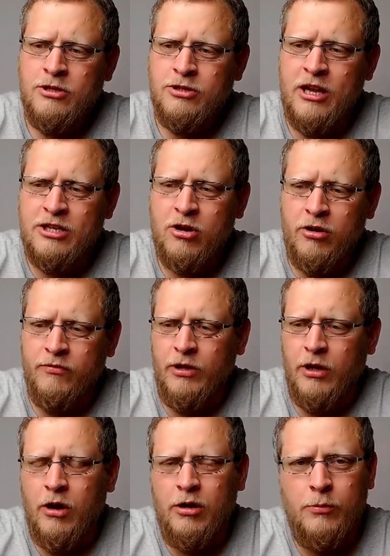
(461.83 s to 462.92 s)
So that's kind of,
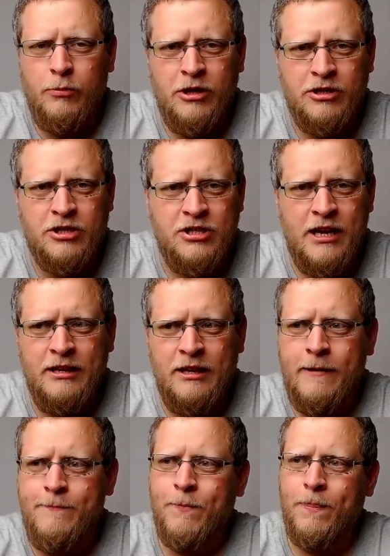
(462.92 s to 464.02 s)
a number of things to say
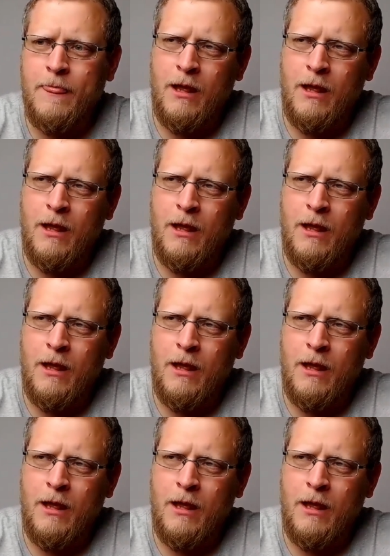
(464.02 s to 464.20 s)
there.